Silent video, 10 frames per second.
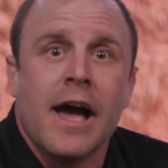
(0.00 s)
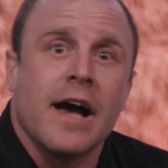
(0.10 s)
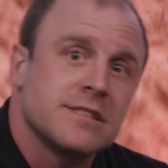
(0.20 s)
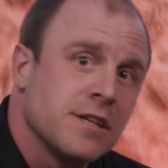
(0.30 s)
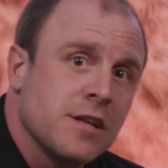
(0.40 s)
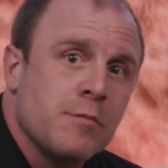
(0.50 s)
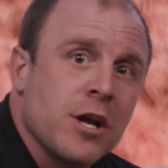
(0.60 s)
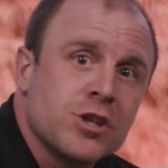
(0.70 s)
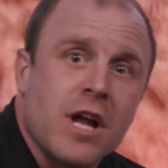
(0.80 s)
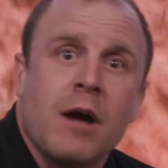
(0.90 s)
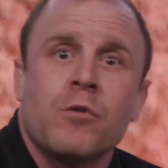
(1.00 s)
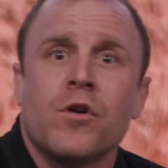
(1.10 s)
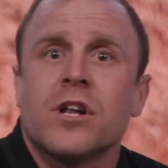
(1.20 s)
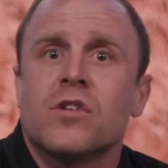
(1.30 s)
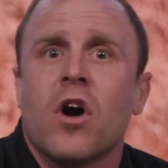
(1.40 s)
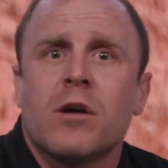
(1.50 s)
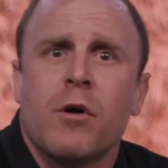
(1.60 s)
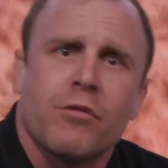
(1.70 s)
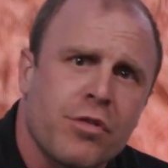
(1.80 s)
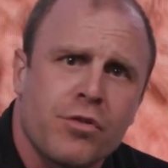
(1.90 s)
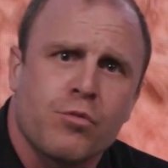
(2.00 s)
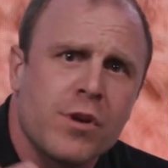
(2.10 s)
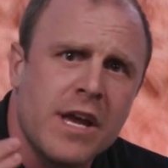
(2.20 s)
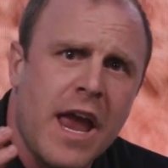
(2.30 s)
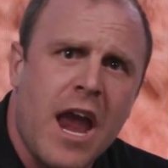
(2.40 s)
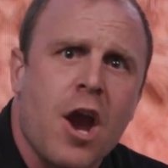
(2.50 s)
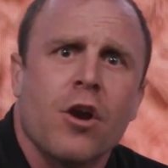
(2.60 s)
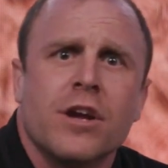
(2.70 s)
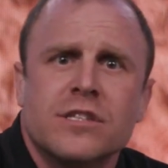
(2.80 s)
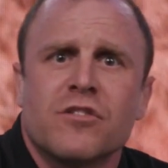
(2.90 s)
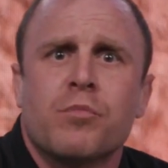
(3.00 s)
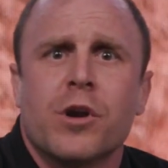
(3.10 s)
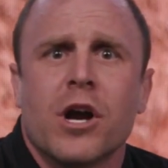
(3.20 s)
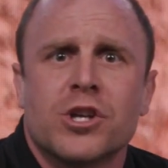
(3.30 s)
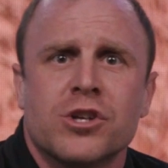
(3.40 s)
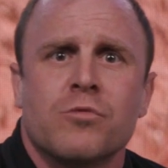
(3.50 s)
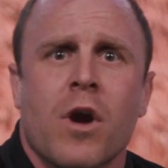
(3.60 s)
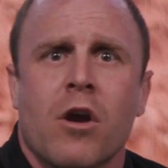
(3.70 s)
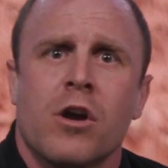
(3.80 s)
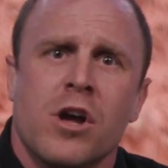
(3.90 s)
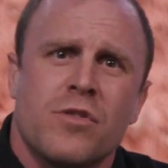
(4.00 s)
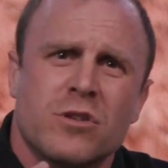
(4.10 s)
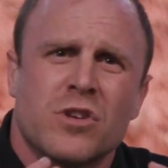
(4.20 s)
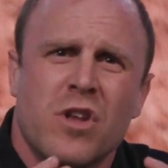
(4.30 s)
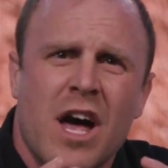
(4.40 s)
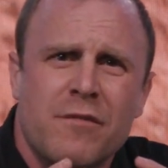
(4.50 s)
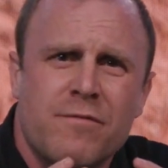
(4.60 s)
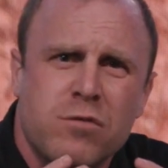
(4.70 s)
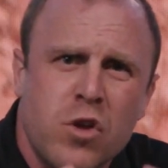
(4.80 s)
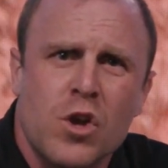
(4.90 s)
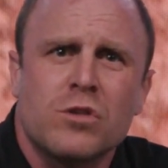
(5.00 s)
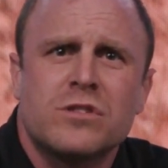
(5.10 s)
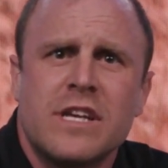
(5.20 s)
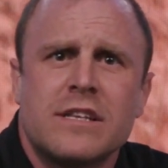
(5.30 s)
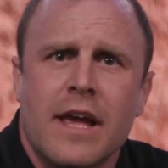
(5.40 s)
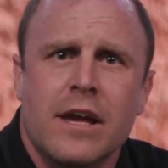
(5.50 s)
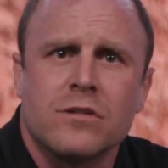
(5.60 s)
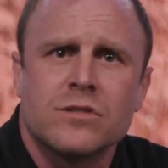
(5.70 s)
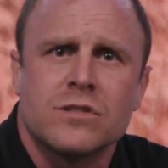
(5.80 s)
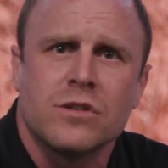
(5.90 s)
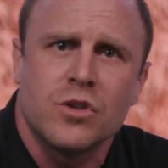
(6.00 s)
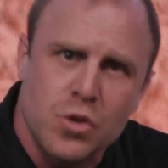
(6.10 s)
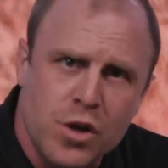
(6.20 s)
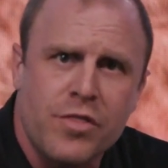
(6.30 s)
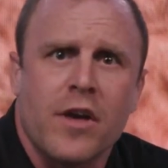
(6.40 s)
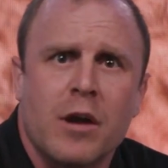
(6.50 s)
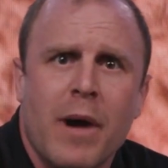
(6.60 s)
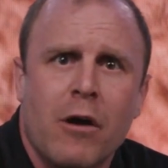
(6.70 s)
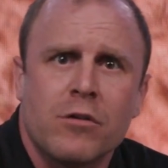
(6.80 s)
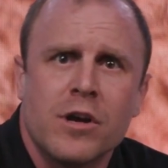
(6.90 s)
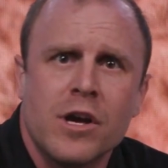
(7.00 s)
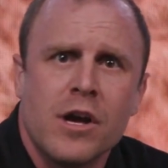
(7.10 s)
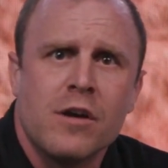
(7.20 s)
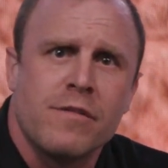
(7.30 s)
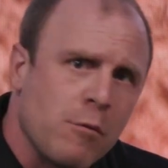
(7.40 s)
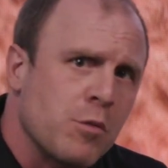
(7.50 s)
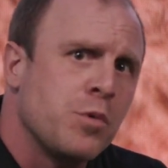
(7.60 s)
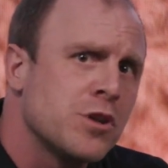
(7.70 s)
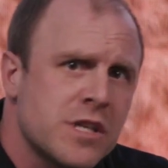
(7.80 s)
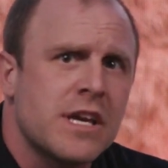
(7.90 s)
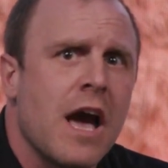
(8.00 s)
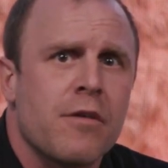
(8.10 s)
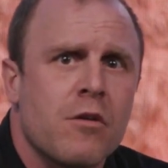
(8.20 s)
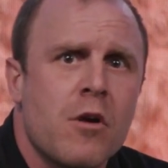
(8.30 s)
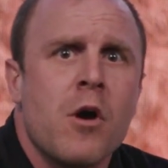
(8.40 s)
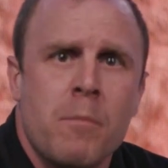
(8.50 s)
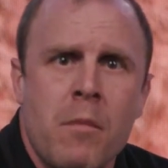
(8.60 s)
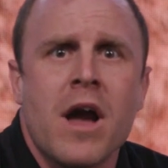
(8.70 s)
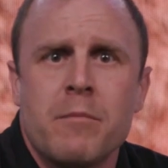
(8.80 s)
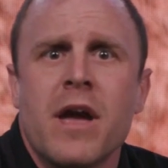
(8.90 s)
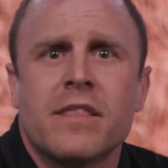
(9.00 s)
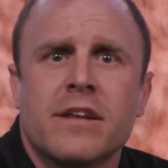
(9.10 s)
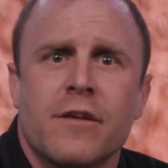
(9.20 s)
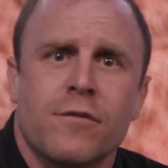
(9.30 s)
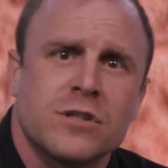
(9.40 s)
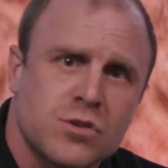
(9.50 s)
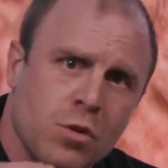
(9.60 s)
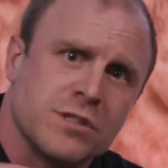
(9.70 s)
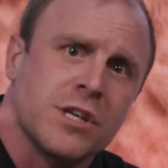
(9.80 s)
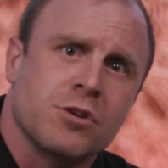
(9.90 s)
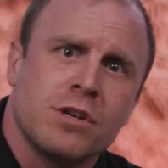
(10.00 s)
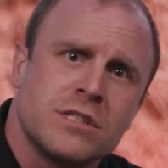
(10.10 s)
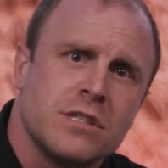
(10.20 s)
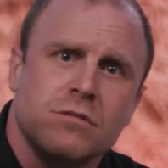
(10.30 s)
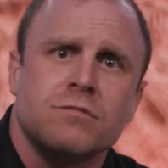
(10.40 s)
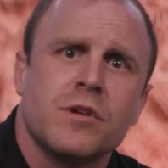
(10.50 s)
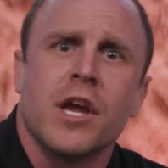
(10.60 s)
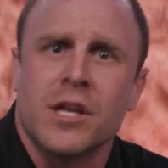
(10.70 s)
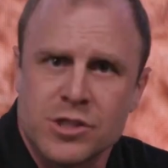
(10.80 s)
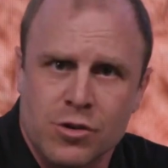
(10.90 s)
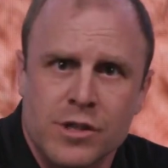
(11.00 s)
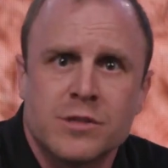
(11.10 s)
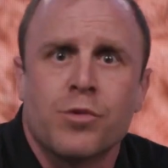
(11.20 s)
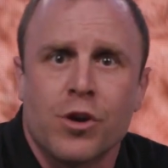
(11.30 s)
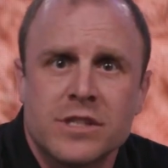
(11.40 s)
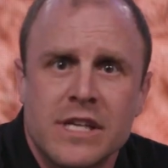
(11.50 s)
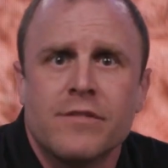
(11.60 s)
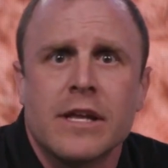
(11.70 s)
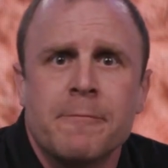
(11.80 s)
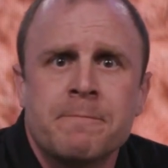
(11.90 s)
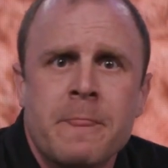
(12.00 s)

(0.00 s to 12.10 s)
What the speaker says: As Cynthia mentioned, I'm going to talk about 3 areas of production where there's a lot of little details you could think about that when put together might make the difference towards increased yield, increased productivity.